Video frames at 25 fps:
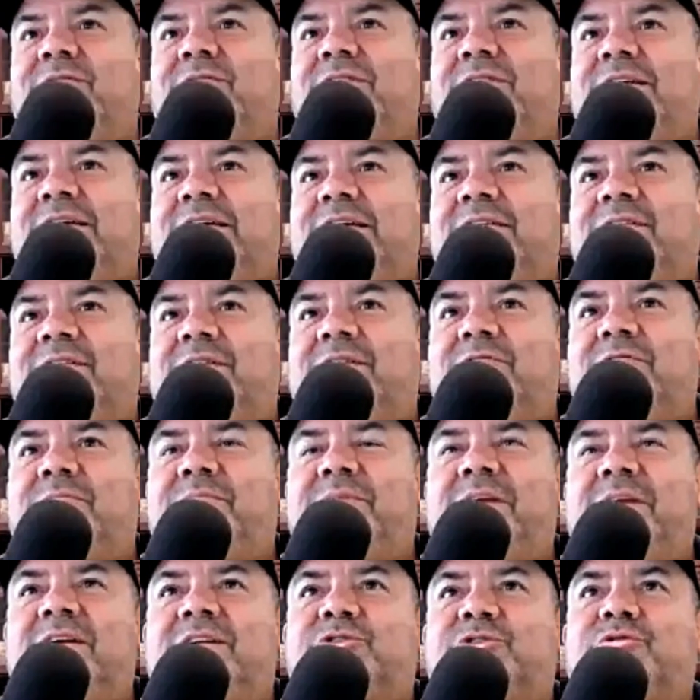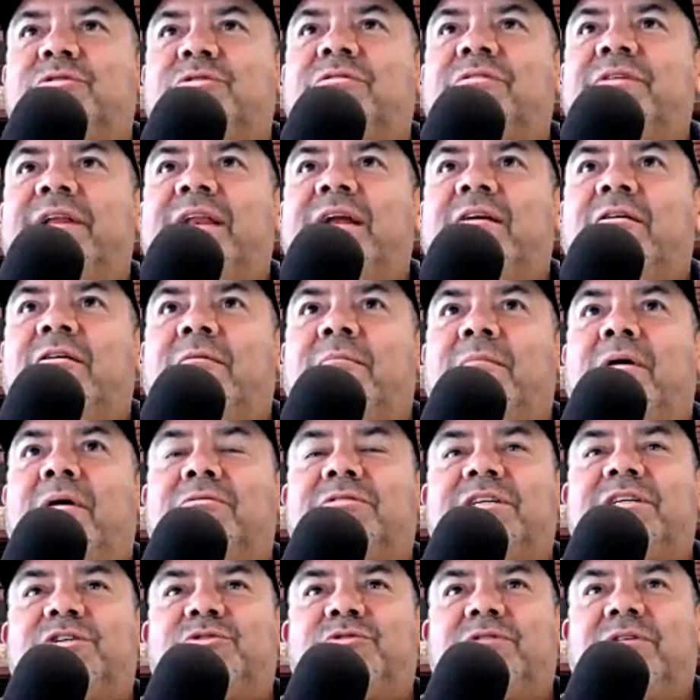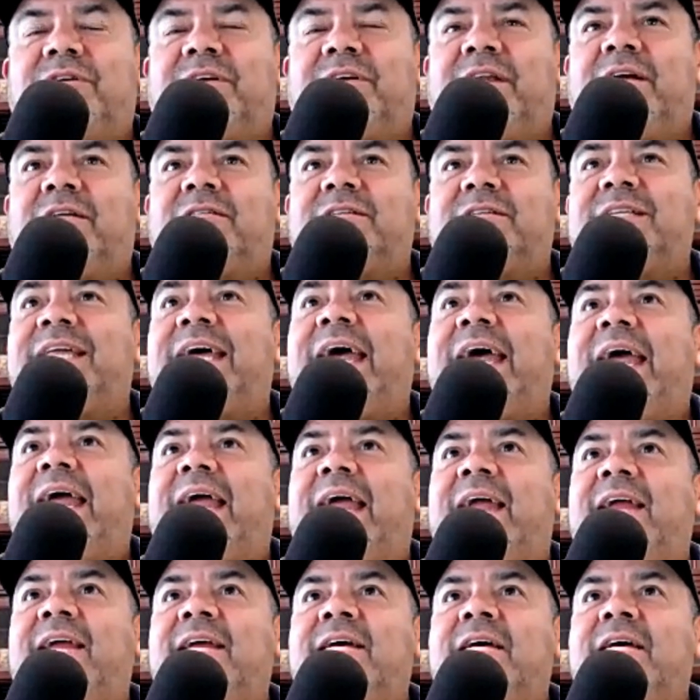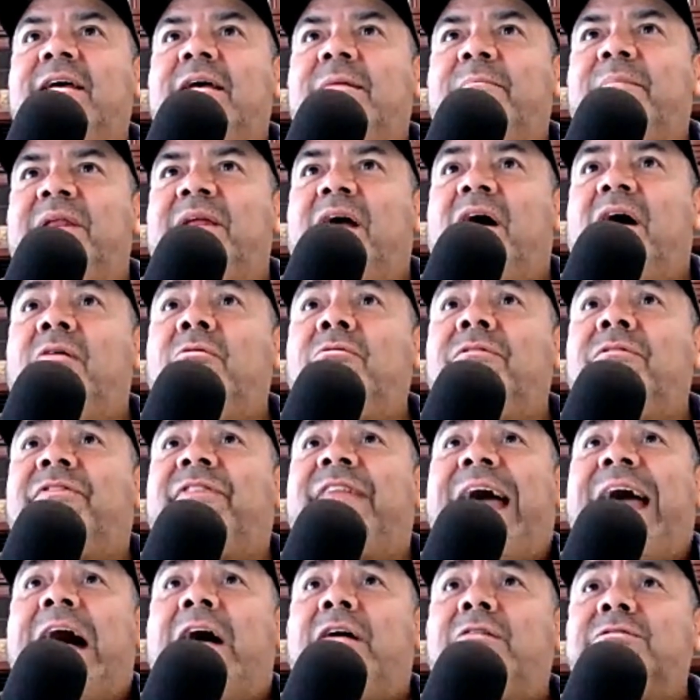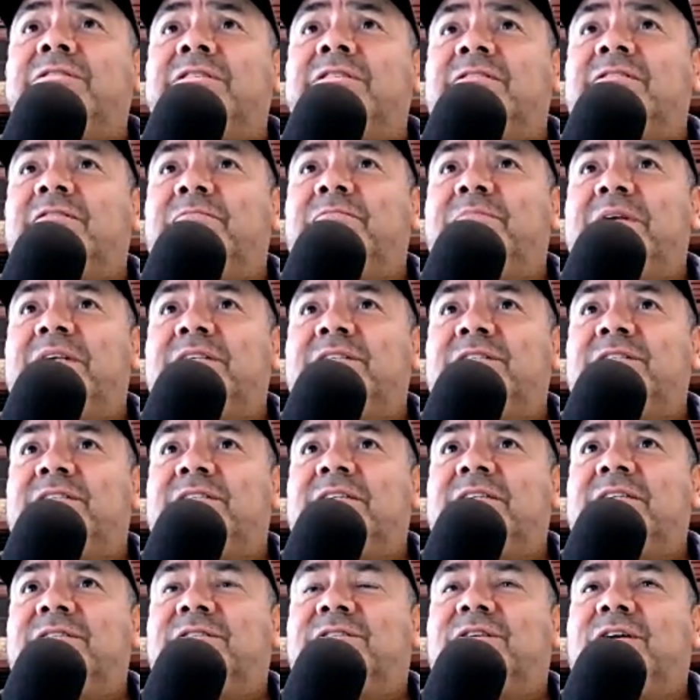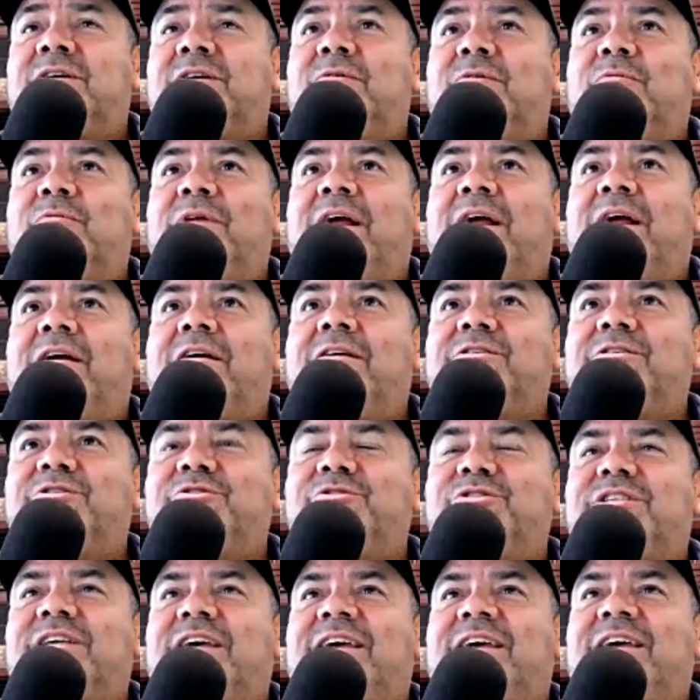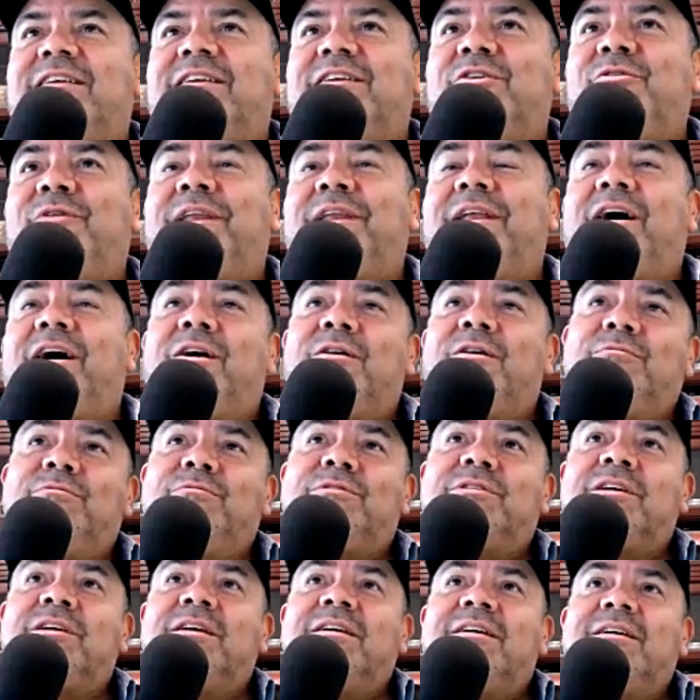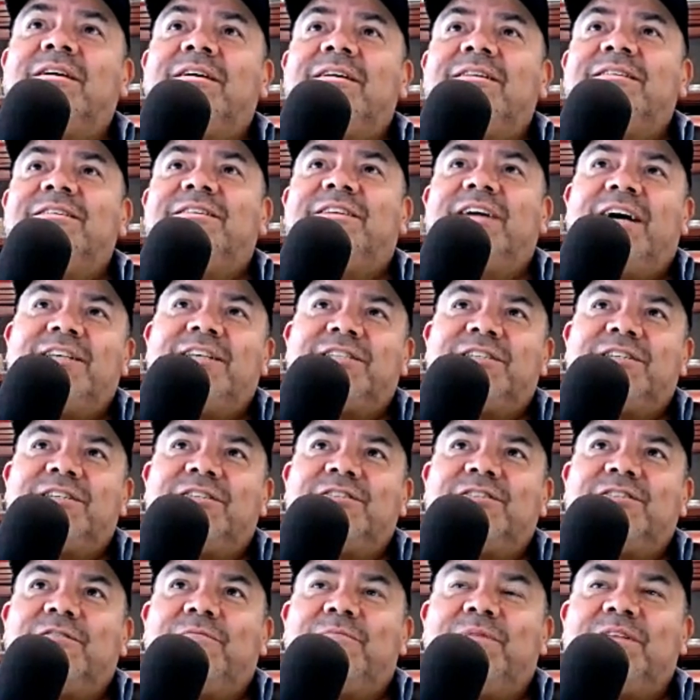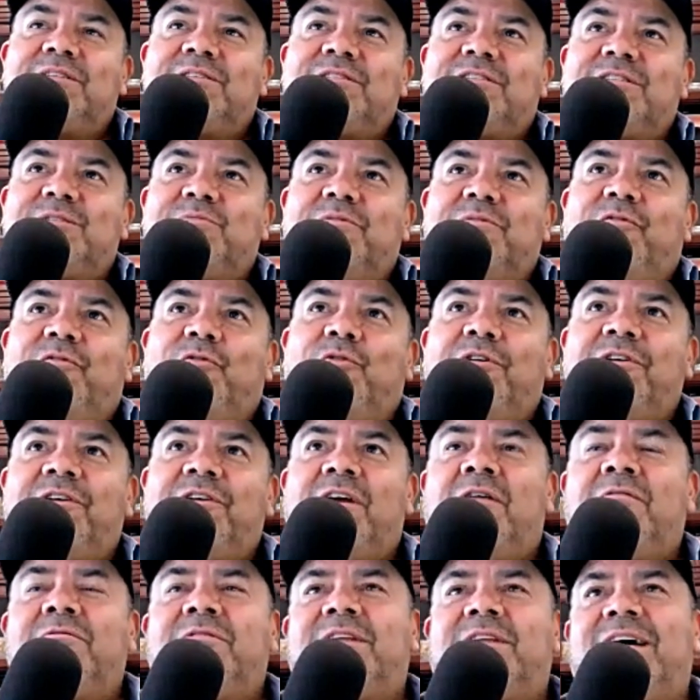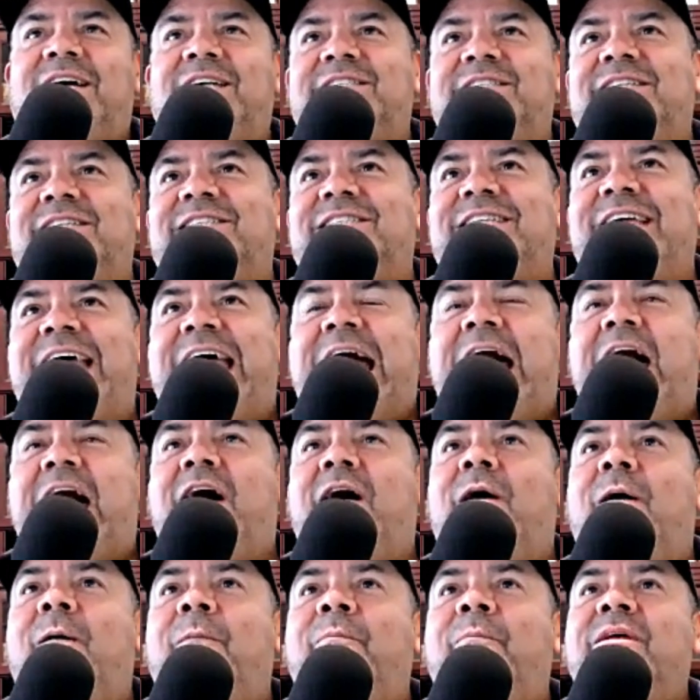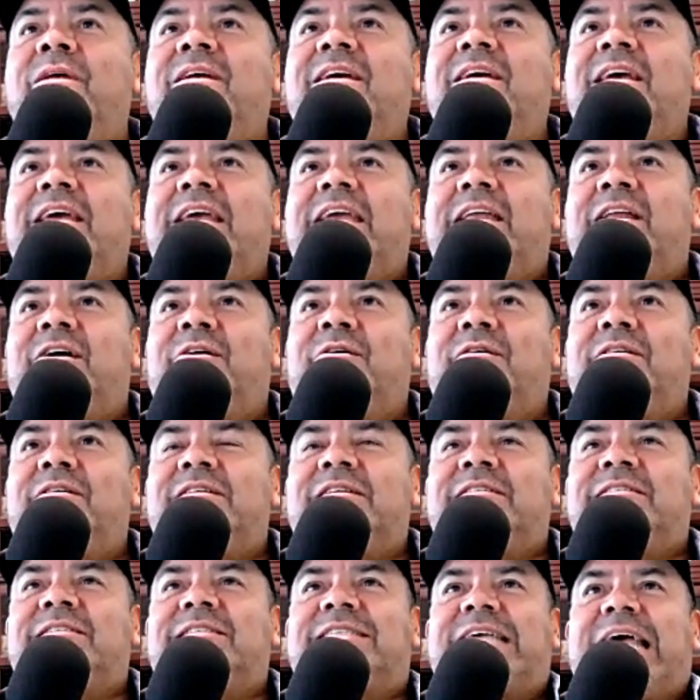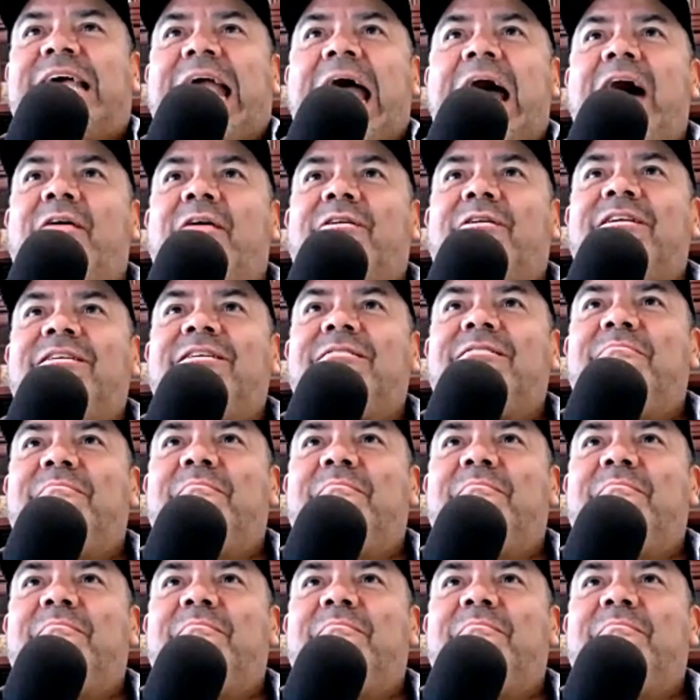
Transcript: ever lived. He would be a trillionaire, multi-trillionaire today, but he owned thousands of businesses. So when I heard you say that you had owned dozens of businesses before, you own dozens now, you know, it's just like, how can